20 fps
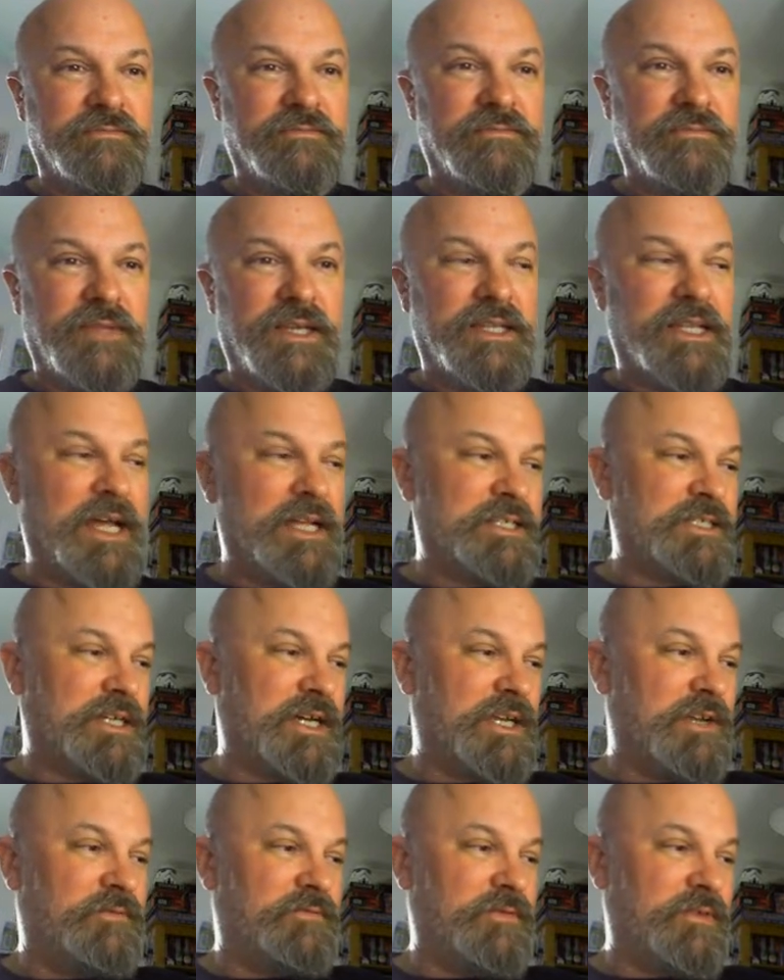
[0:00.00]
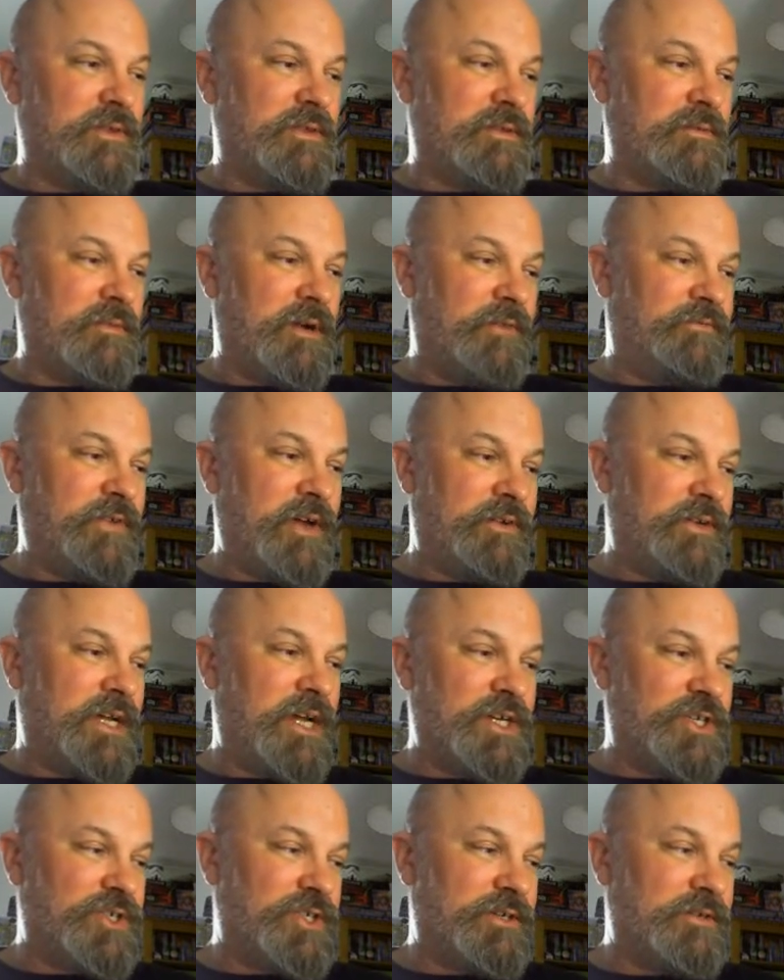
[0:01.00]
and that's kind of my
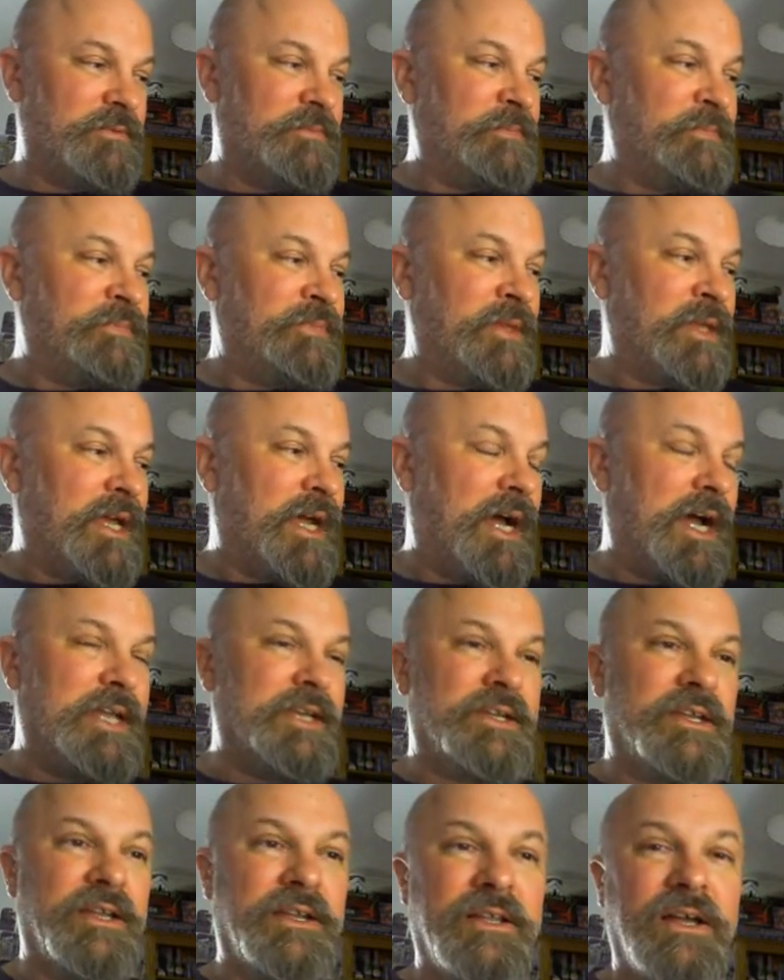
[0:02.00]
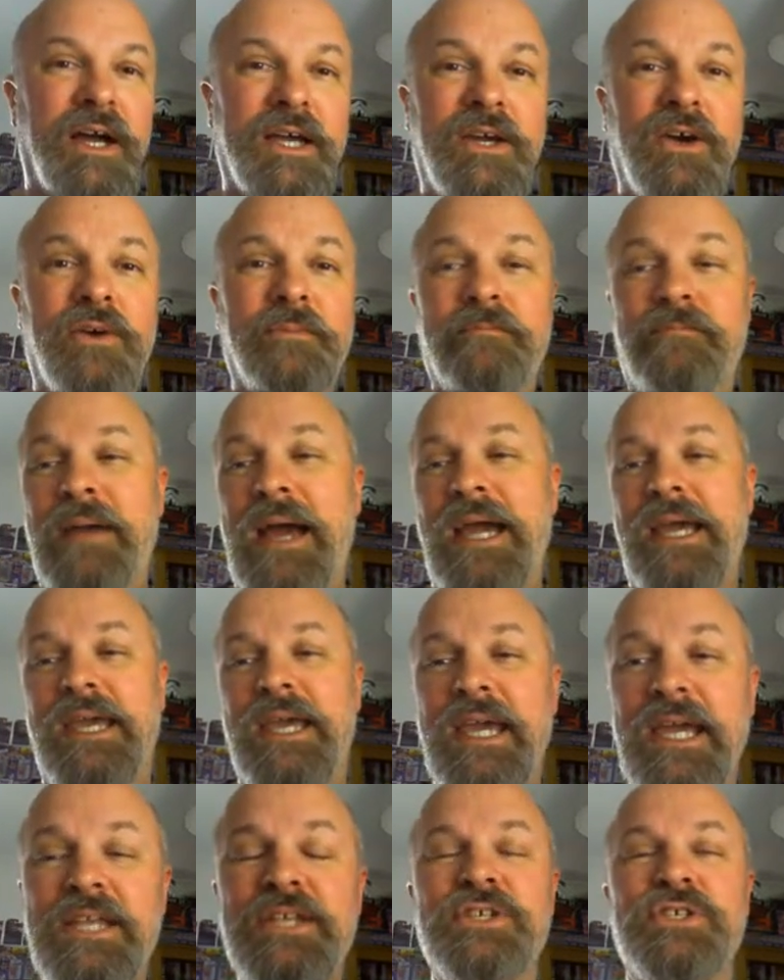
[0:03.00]
foundation and I got back
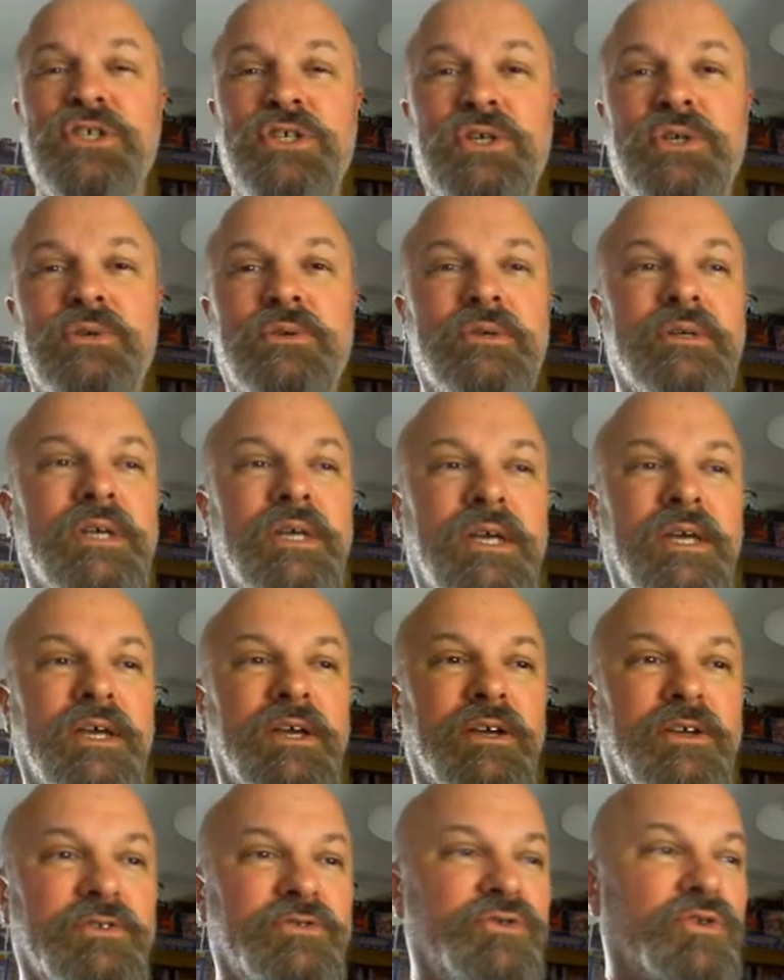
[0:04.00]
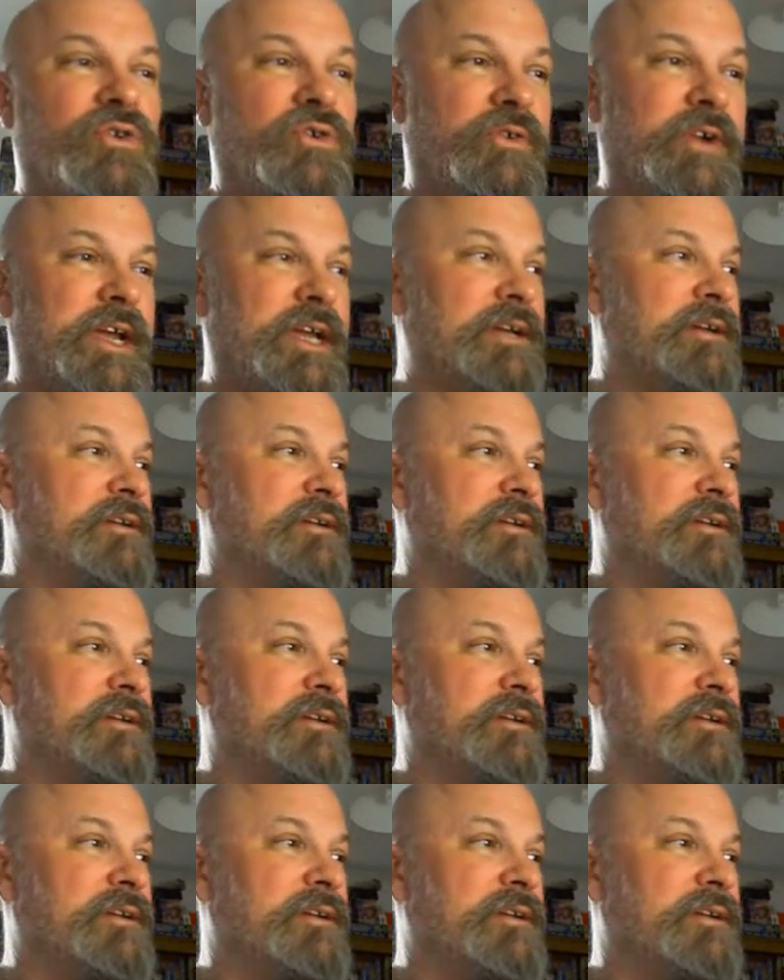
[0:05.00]
into drawing